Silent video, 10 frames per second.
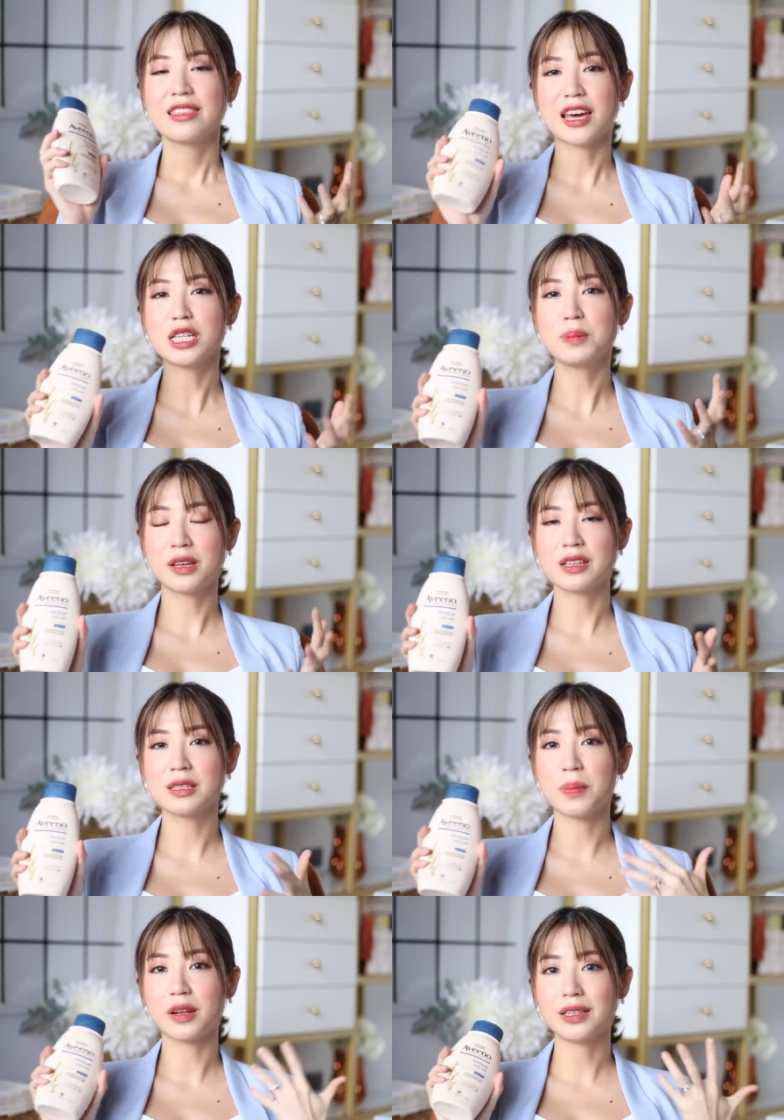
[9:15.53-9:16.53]
That is
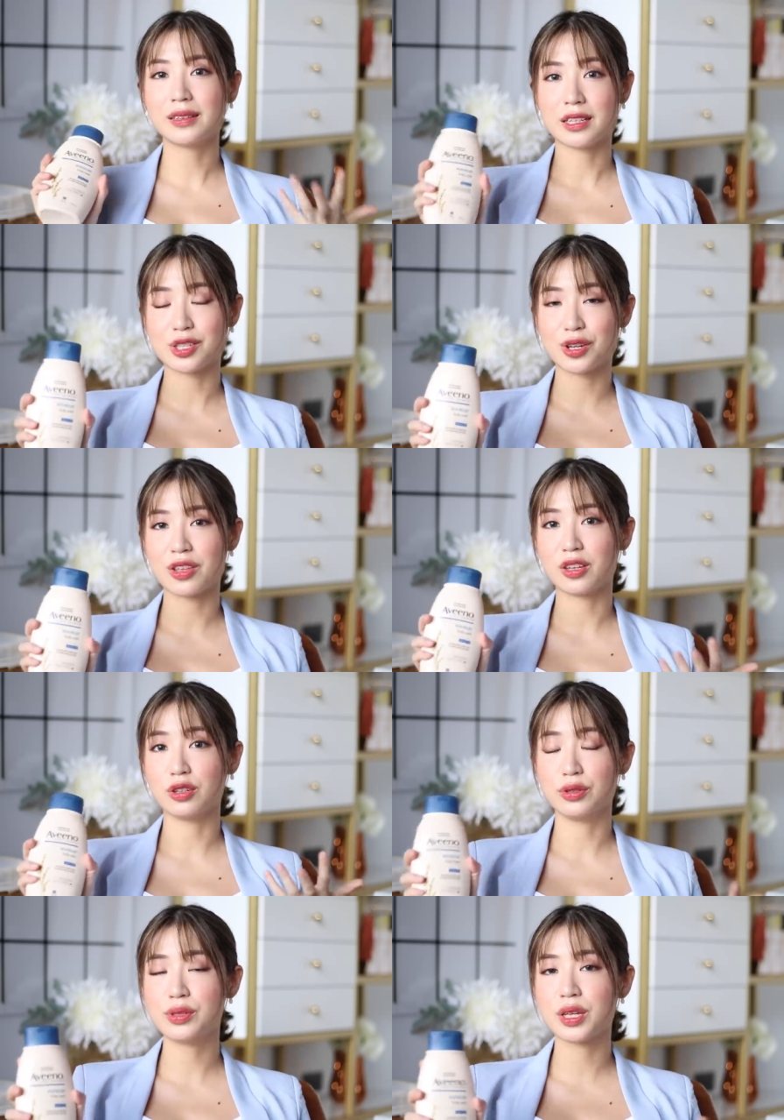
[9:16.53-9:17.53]
because the body cleanser that
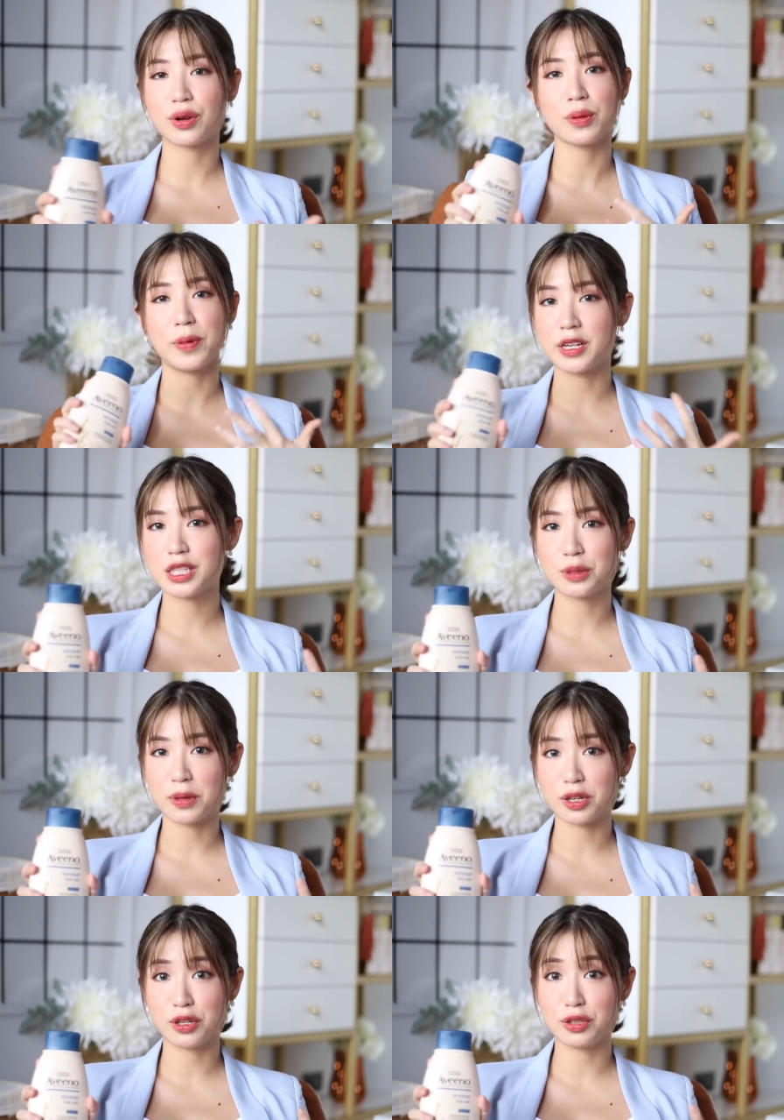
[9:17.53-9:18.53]
you're using or the body
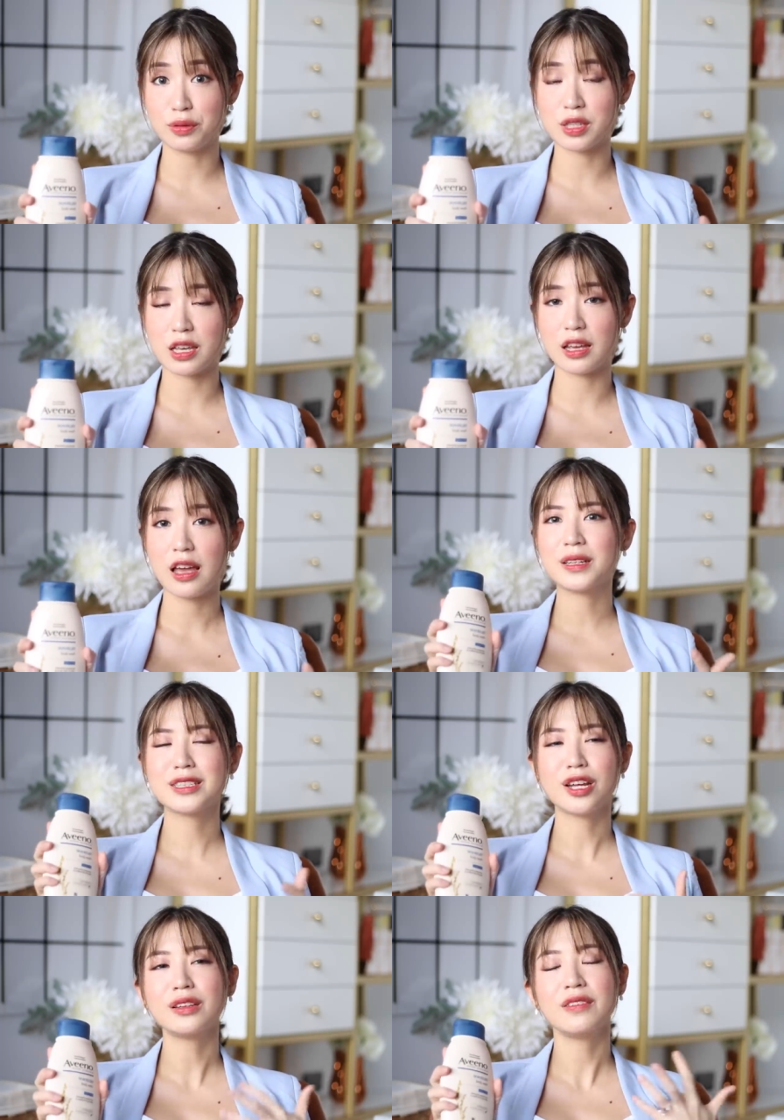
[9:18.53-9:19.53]
soap that you're using,
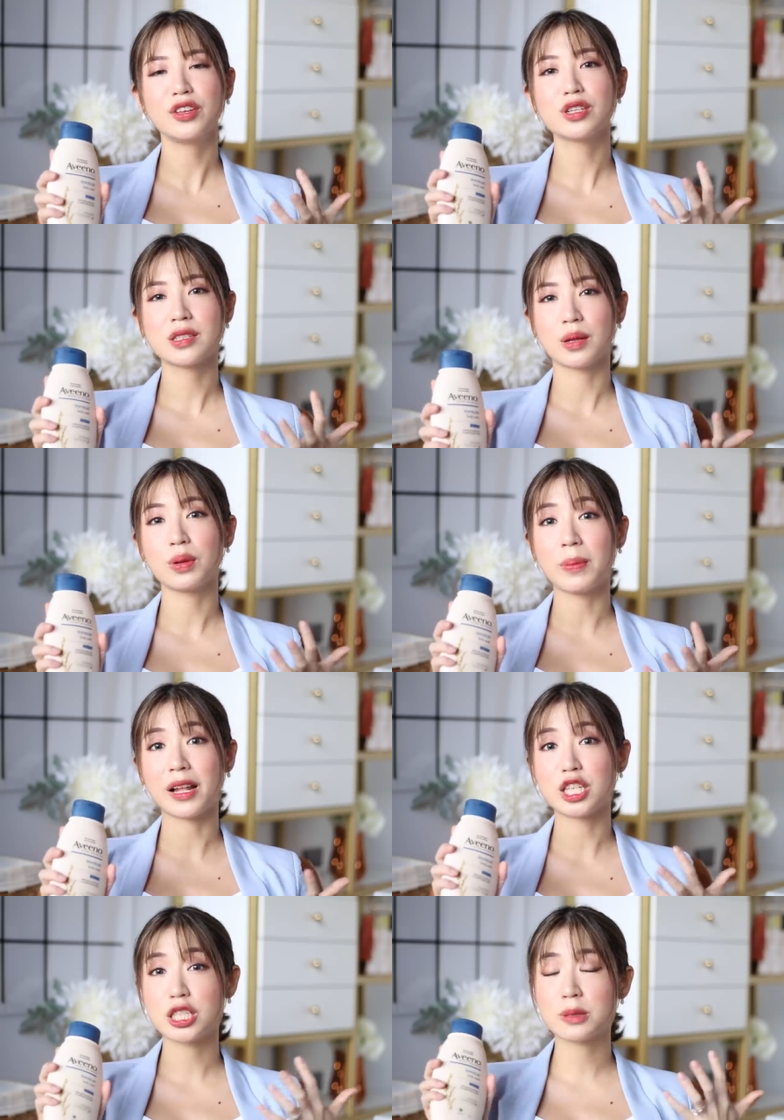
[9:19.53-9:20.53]
it's not leaving your skin with a
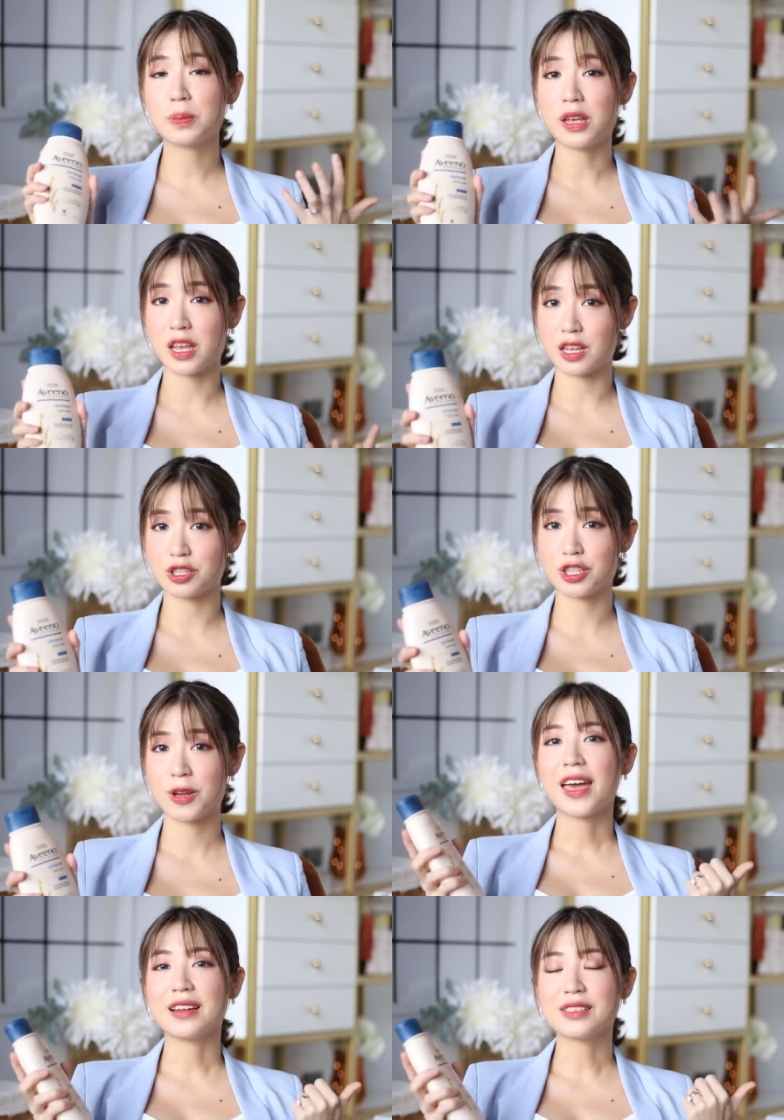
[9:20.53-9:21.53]
balanced pH.
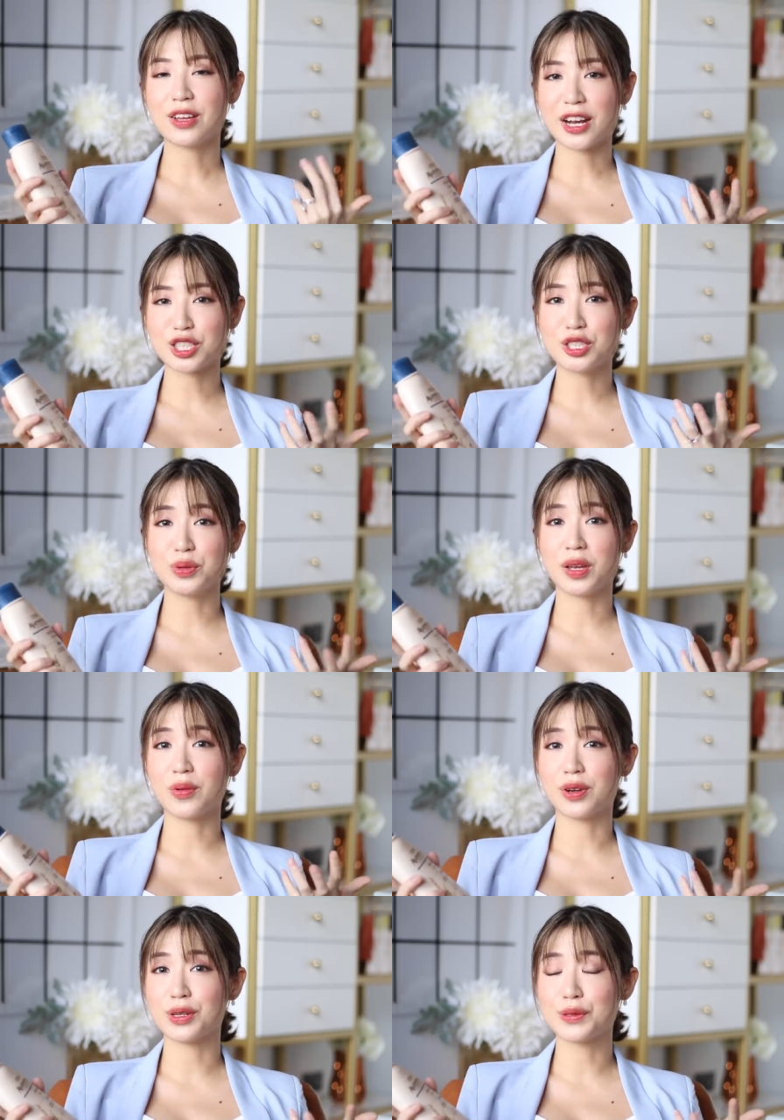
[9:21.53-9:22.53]
And it's not actually
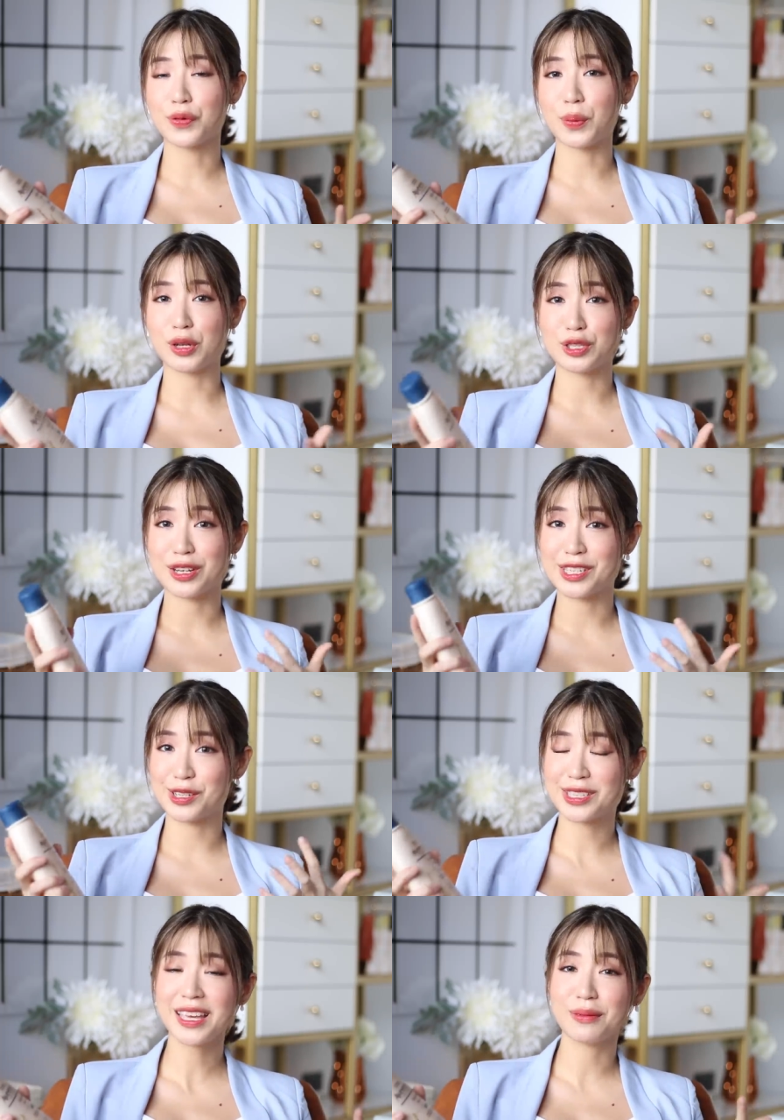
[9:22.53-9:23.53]
doing wonders for moisturizing
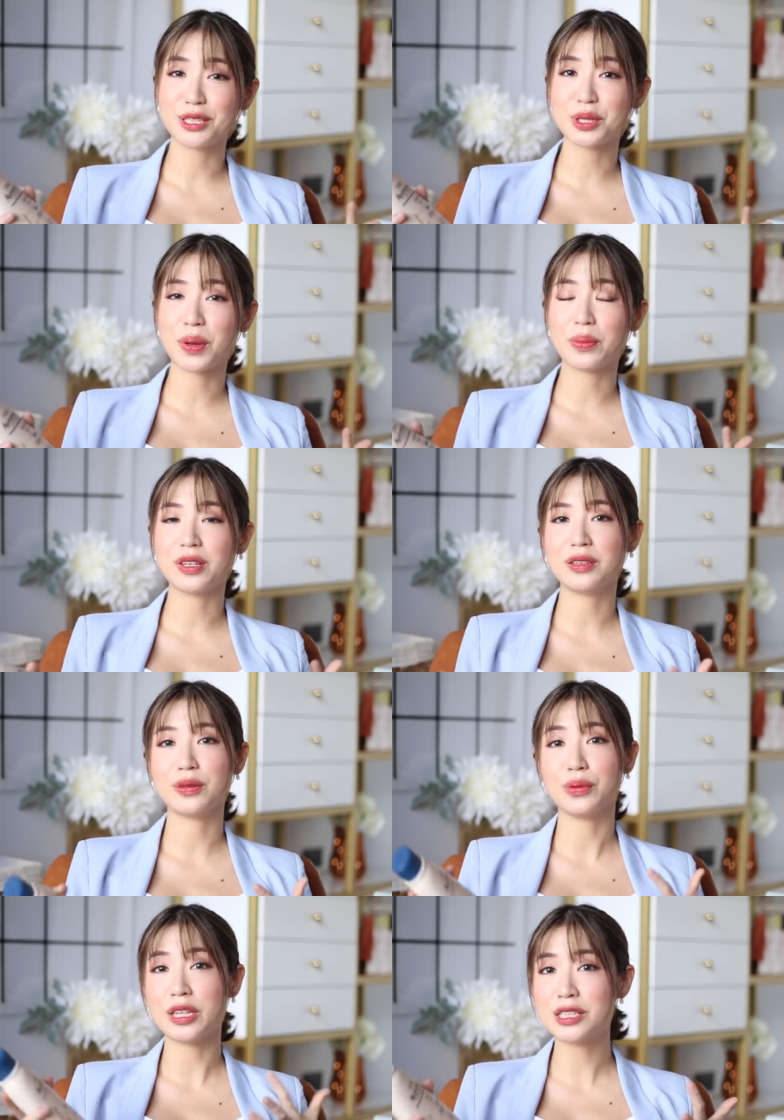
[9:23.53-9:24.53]
your skin, which is why we need,
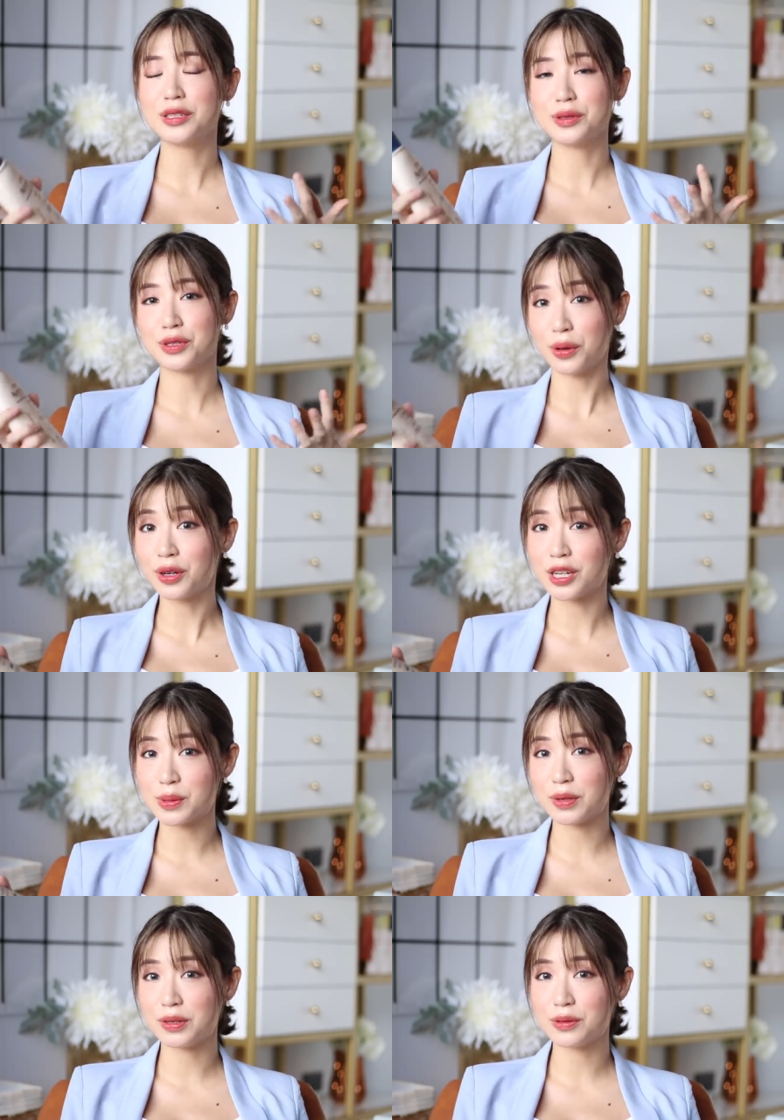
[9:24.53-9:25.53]
need to use
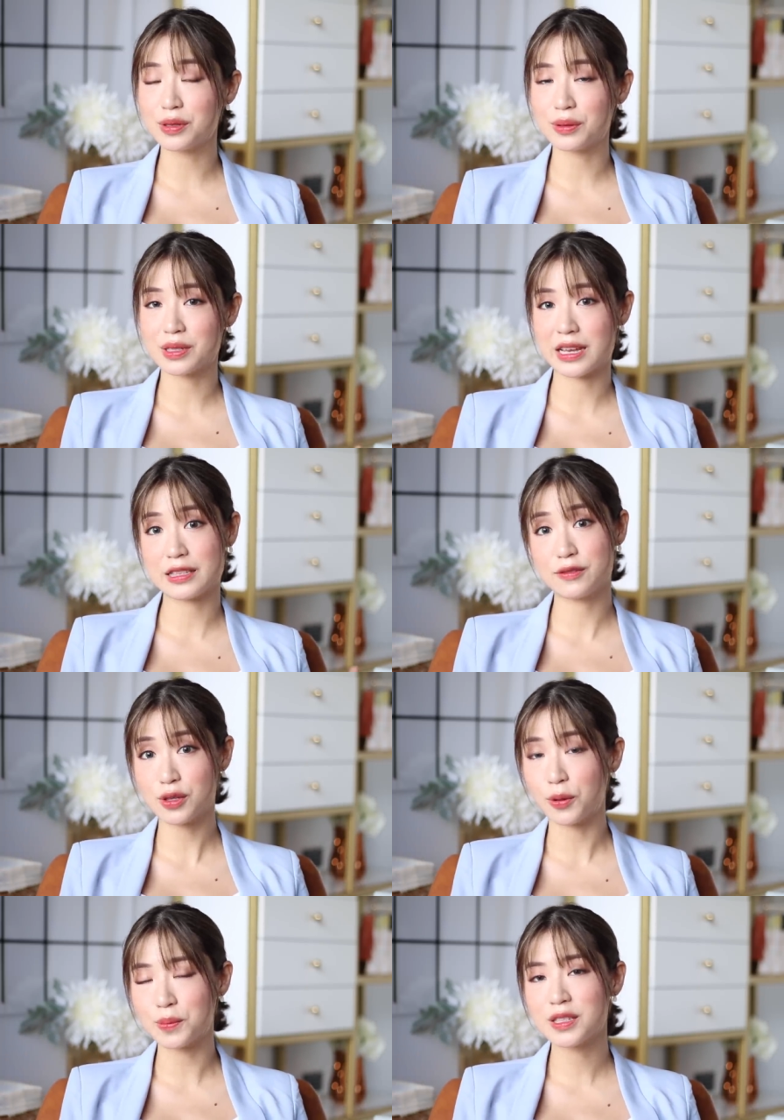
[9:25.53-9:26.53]
toners when you use those kinds of
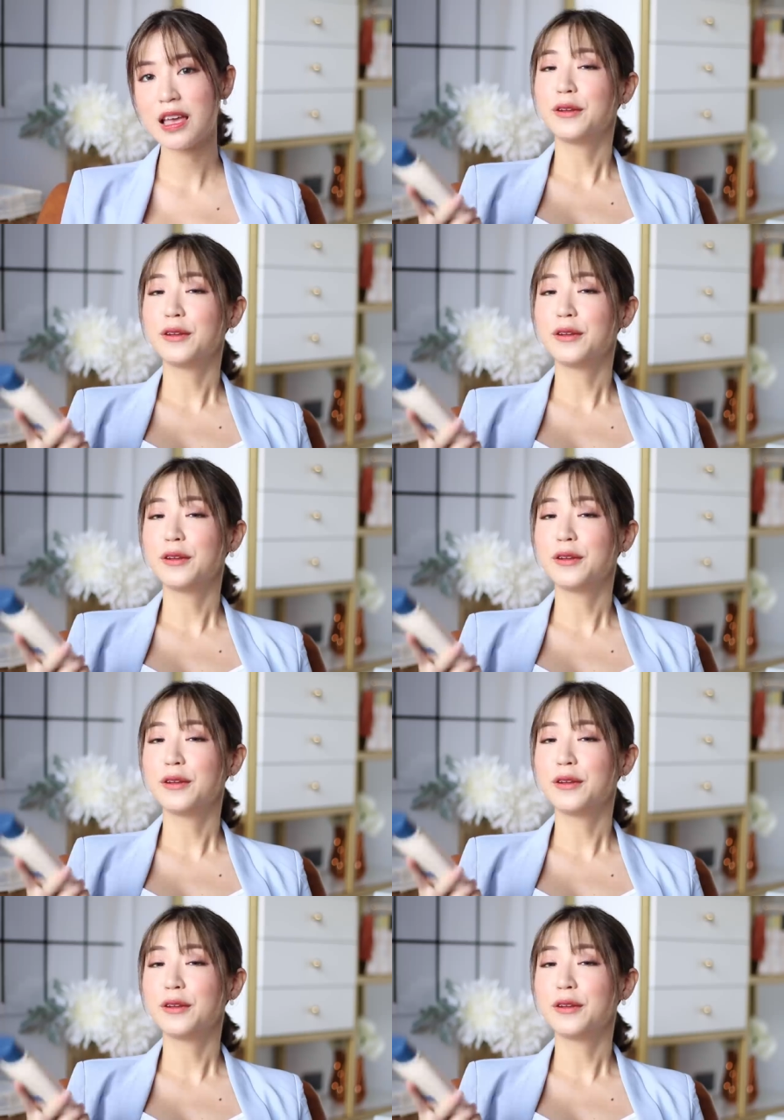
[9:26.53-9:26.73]
soaps.